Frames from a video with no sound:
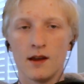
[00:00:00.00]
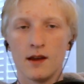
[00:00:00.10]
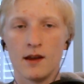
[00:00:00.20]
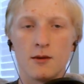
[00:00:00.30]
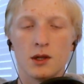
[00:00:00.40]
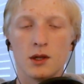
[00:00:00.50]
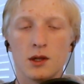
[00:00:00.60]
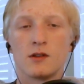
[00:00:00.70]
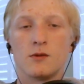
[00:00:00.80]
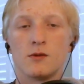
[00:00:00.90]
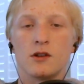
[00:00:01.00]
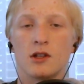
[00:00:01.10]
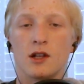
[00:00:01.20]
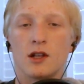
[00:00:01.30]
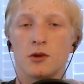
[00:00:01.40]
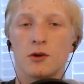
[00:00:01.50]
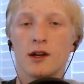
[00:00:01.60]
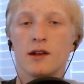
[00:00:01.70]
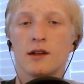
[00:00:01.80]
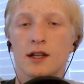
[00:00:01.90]
The Ballistics Research Laboratory
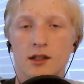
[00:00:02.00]
needed